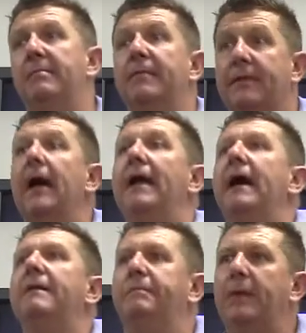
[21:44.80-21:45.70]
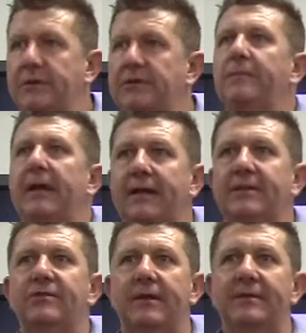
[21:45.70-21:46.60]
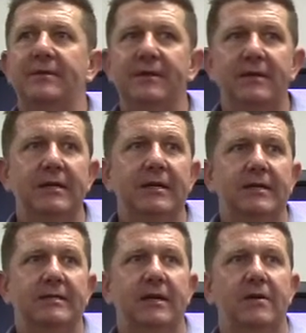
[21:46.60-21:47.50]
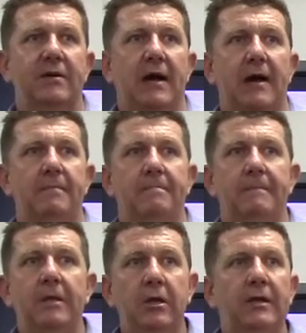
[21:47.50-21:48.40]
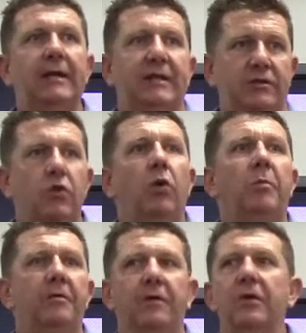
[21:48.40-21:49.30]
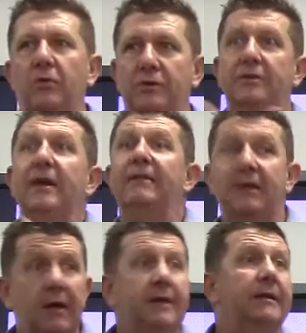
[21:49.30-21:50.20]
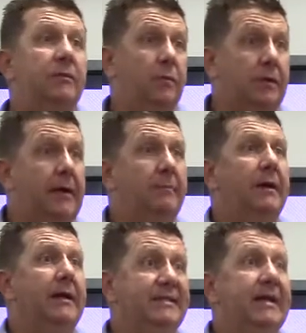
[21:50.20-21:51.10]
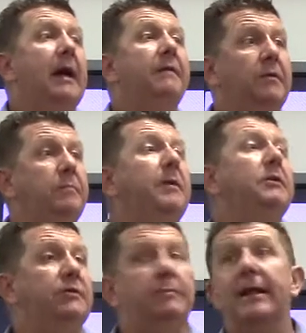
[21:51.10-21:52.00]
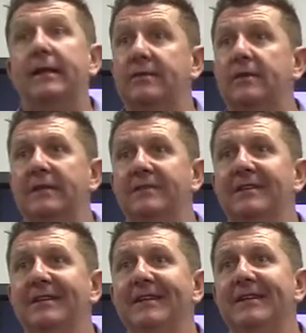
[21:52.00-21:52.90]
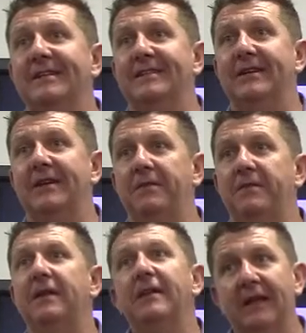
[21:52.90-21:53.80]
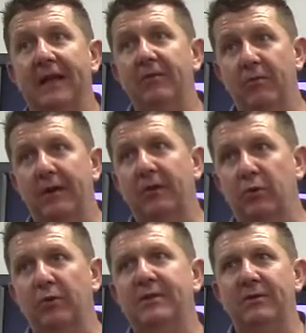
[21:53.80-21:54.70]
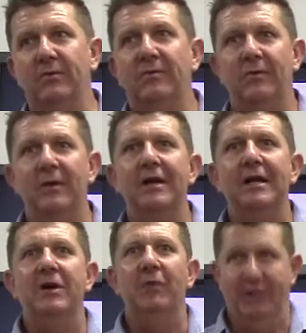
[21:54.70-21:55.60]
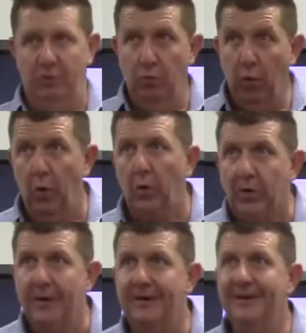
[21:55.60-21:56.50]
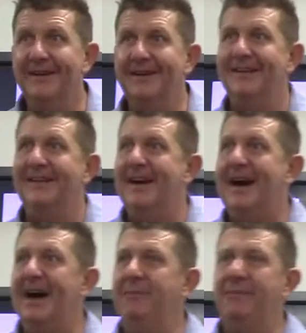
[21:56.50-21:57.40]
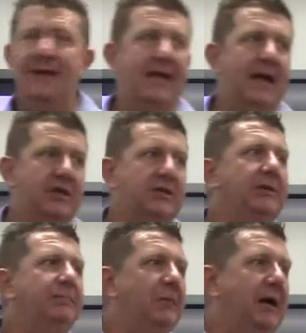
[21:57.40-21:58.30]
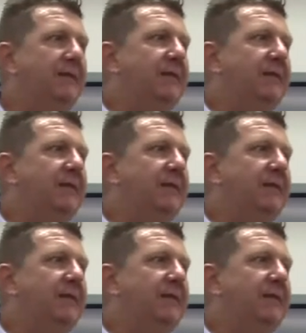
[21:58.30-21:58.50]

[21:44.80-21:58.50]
They have post-traumatic stress. So it is normal for you also to have a client that will come and say, I've got post-traumatic stress. So don't think like everyone that walks in went to war. They actually might have